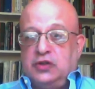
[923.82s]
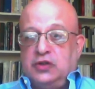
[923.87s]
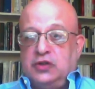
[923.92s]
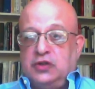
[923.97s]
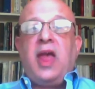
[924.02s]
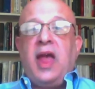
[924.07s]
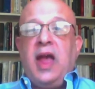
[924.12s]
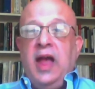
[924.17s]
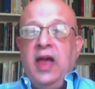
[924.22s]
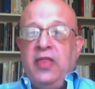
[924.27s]

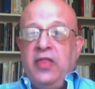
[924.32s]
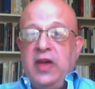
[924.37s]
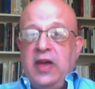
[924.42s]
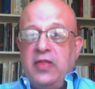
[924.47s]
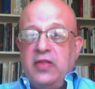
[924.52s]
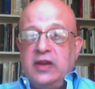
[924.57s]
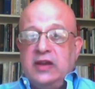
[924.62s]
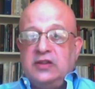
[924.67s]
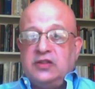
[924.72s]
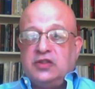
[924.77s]
And then
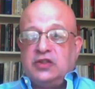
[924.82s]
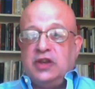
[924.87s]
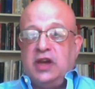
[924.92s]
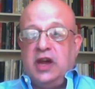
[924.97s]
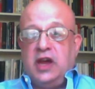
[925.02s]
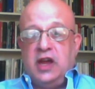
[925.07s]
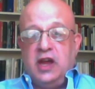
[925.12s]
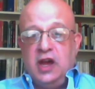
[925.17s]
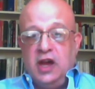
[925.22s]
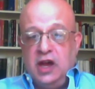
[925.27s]
they
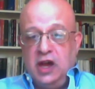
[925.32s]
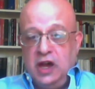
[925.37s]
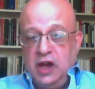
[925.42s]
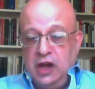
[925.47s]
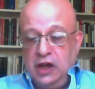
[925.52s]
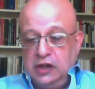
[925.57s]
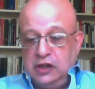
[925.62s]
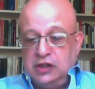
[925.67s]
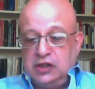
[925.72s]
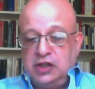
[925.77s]
say,
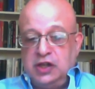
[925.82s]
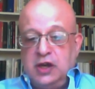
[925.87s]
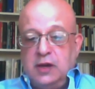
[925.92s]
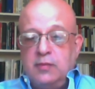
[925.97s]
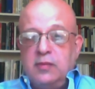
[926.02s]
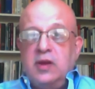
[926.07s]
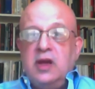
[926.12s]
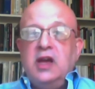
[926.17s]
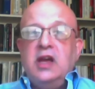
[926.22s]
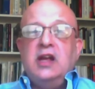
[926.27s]
Tim,
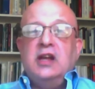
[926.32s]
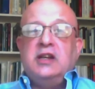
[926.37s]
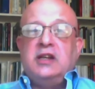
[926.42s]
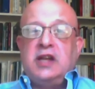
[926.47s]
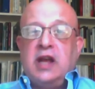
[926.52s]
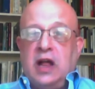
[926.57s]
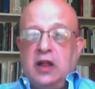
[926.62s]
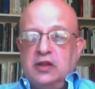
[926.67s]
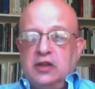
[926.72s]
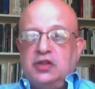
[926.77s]

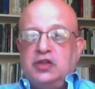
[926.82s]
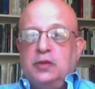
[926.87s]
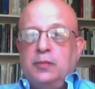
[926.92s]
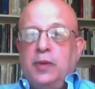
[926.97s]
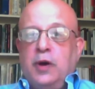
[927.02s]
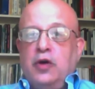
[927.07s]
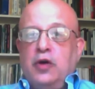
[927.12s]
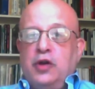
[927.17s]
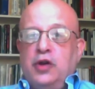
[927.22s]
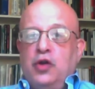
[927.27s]
tell us
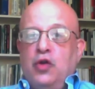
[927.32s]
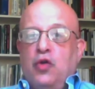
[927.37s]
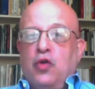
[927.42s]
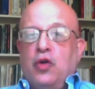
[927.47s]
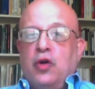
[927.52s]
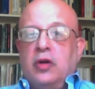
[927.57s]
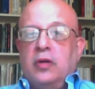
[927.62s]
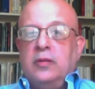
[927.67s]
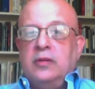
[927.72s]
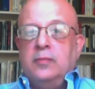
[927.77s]
about
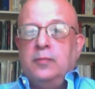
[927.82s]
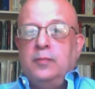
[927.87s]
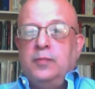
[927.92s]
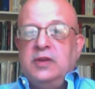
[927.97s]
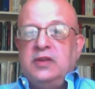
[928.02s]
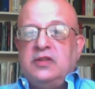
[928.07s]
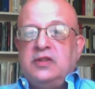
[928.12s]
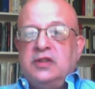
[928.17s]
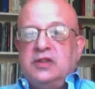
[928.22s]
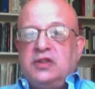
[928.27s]
your
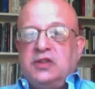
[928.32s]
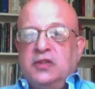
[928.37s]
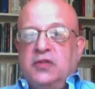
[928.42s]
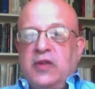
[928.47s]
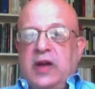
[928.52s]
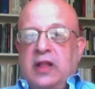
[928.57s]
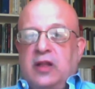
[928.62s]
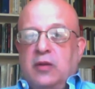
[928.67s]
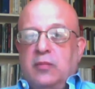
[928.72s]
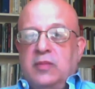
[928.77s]
business
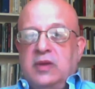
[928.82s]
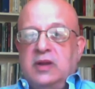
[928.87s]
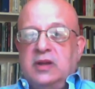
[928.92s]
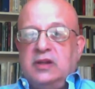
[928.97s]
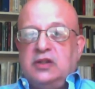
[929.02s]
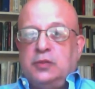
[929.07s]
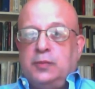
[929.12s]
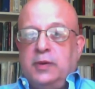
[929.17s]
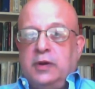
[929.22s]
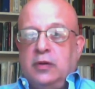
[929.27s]
development
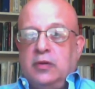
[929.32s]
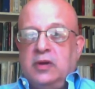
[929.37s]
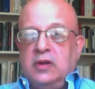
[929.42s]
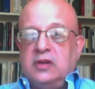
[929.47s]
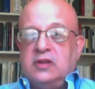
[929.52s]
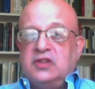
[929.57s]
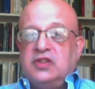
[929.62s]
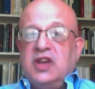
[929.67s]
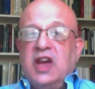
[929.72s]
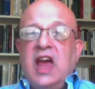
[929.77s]

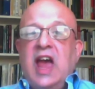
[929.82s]
experience.